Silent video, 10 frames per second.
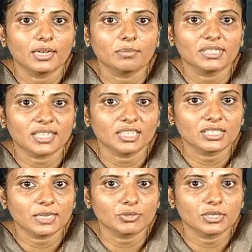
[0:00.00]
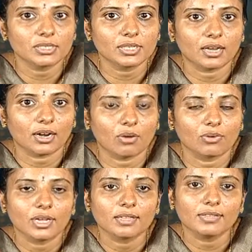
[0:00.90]
misconceptions around
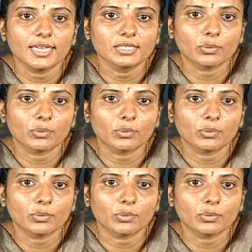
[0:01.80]
these